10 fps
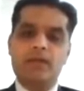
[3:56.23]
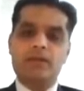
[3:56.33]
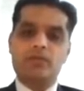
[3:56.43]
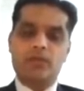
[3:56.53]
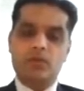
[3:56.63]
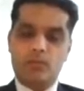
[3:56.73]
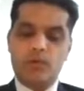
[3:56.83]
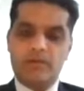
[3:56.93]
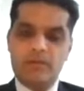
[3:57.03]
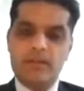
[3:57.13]
So when you put
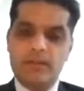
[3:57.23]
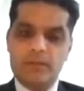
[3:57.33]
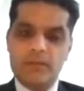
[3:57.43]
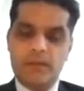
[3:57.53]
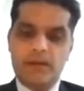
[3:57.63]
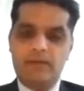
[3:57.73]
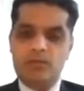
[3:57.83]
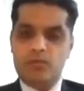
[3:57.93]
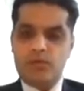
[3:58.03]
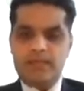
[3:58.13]
everything in
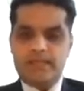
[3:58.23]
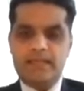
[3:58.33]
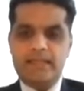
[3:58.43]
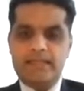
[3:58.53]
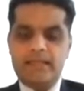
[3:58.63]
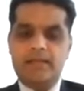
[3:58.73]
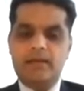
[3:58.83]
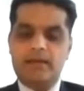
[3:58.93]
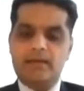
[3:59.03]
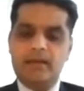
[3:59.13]
perspective, you can easily say
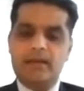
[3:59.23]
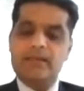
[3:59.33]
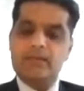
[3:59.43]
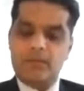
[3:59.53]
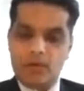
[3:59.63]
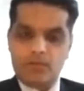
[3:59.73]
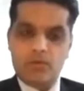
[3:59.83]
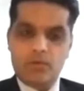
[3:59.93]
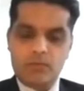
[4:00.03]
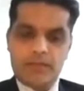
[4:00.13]
that it is one of the
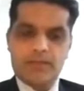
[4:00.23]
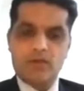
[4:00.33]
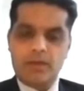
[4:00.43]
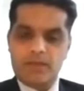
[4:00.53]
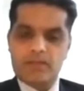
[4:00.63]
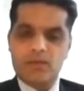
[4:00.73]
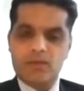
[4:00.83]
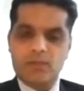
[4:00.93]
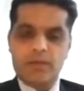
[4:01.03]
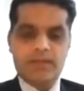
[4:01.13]
good picks or amongst the
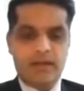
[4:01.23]
good picks.